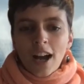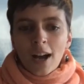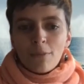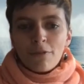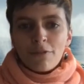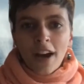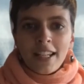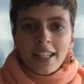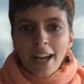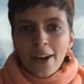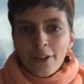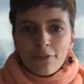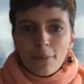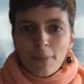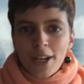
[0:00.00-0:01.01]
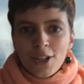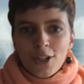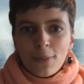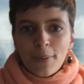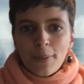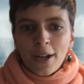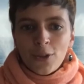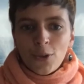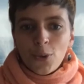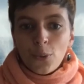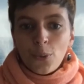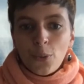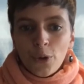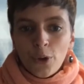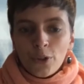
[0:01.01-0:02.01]
finding out information about your
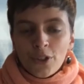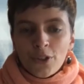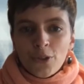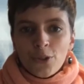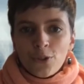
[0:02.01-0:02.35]
world and your